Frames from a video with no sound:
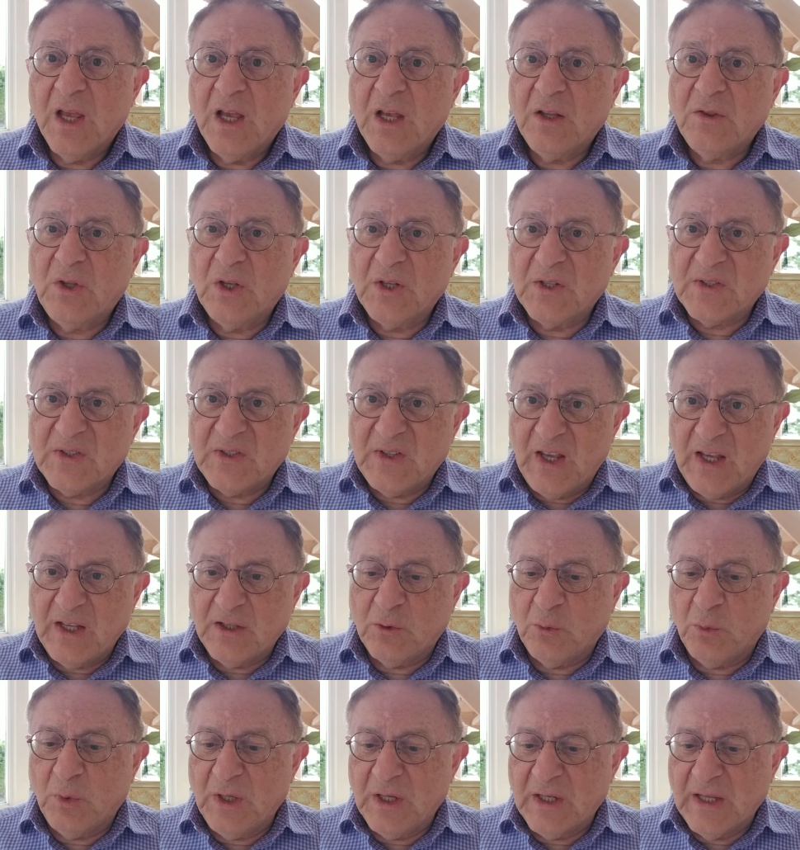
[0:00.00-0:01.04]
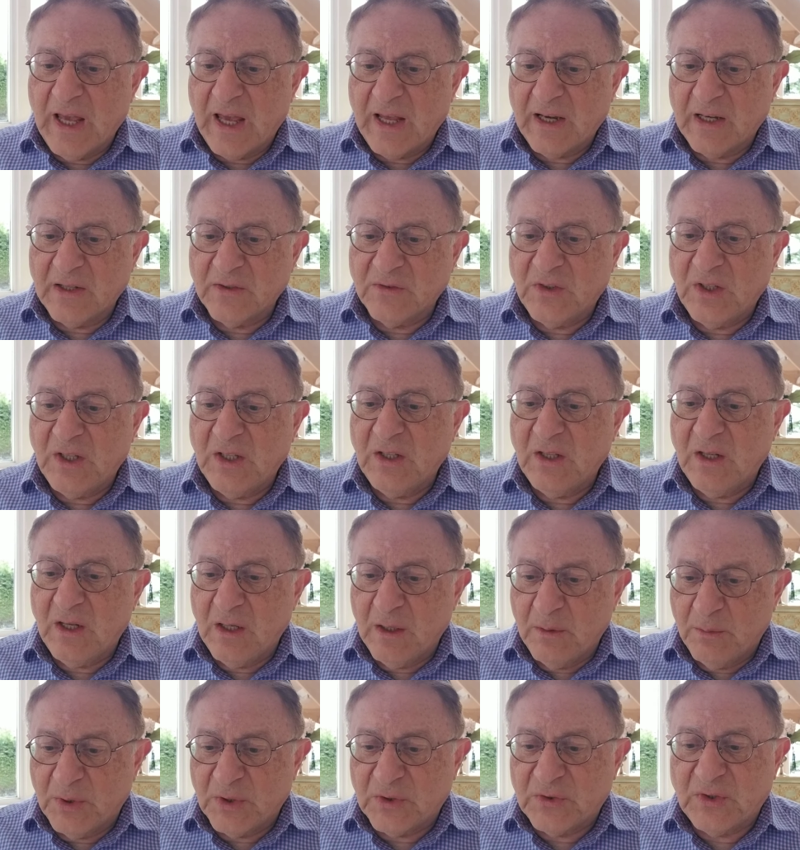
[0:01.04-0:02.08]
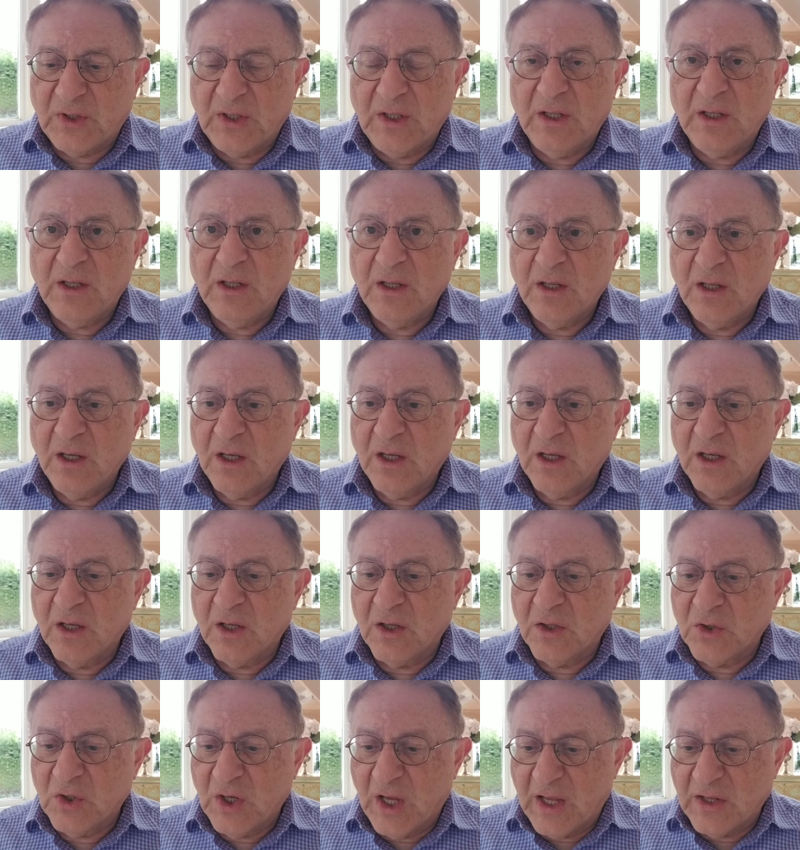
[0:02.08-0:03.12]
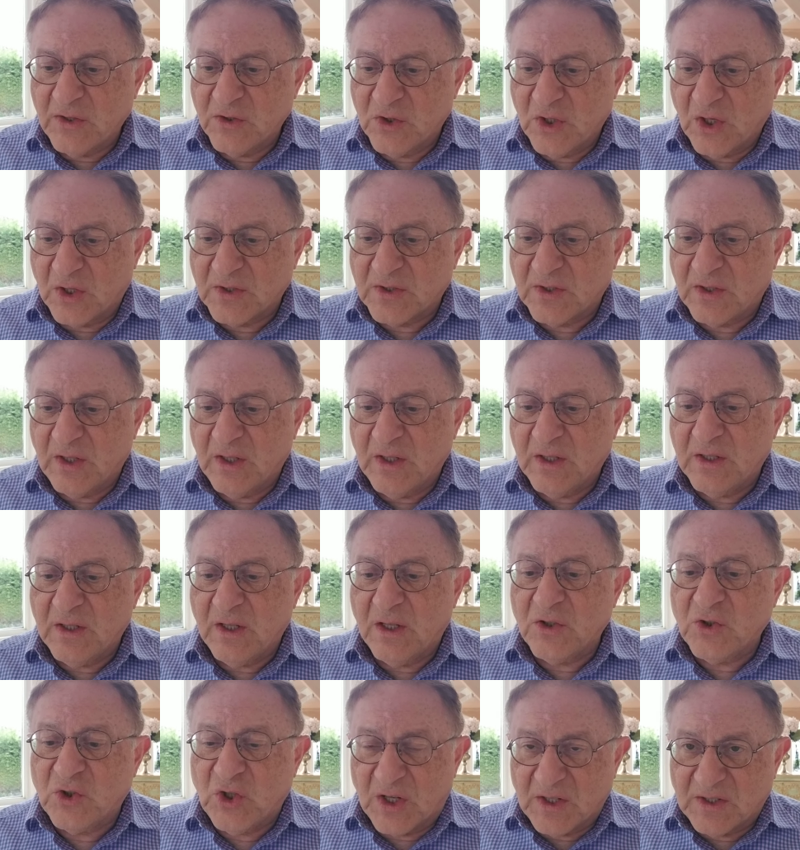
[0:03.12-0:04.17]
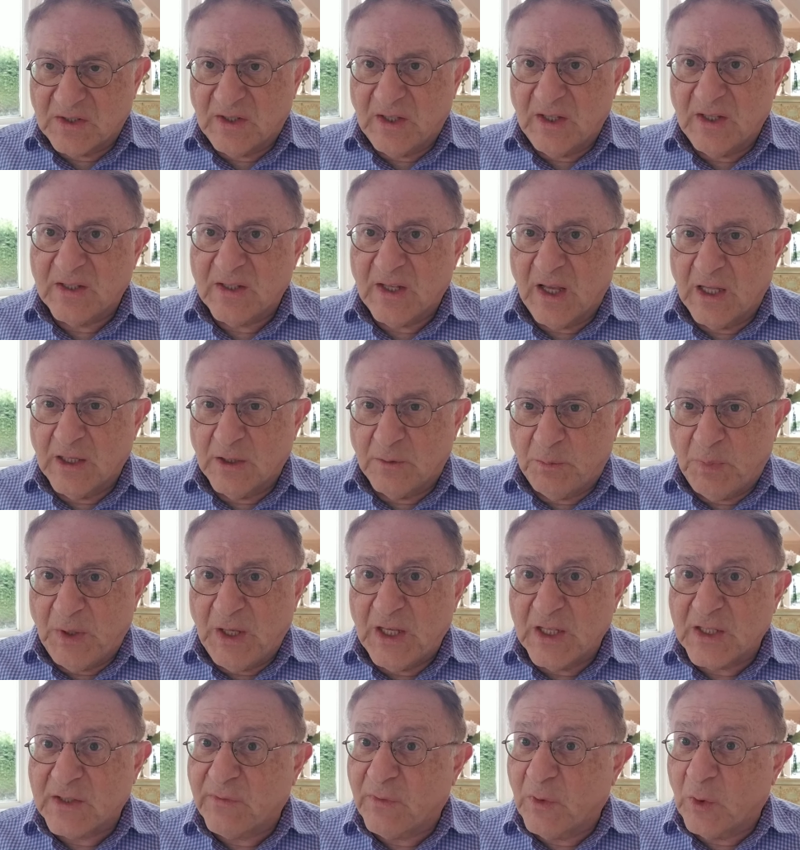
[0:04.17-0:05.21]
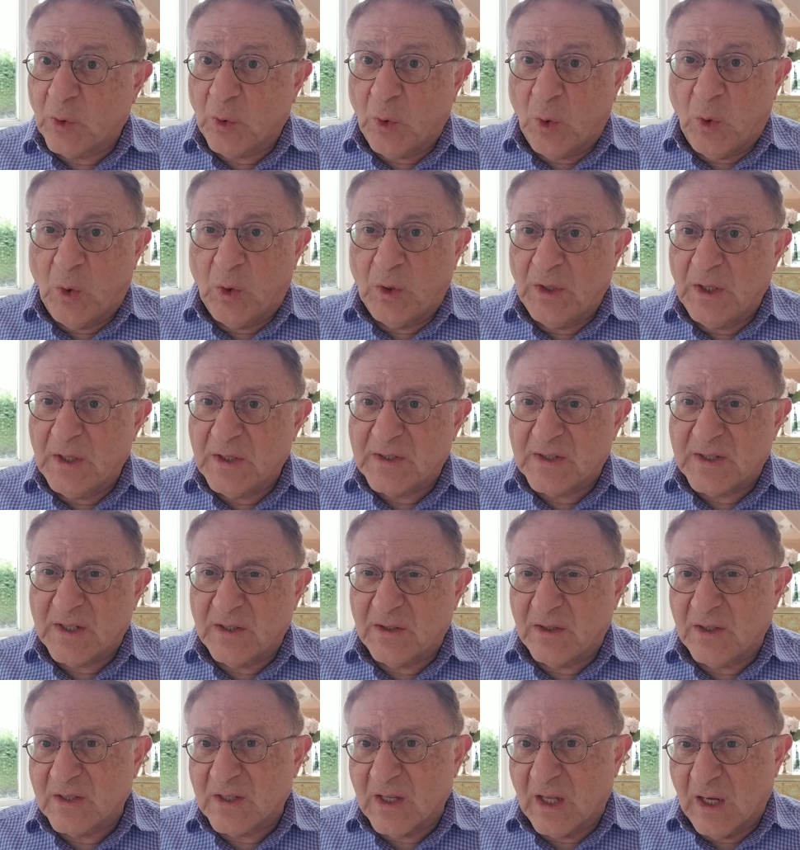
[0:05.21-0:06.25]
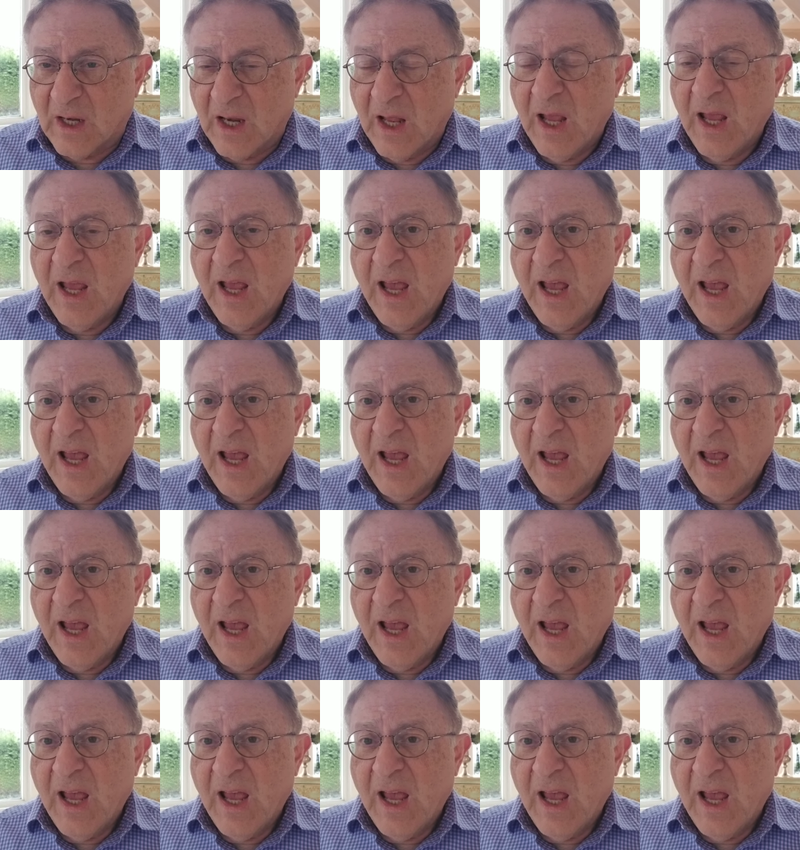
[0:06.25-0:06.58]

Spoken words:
The state will guarantee liberty and justice and peace for all its citizens.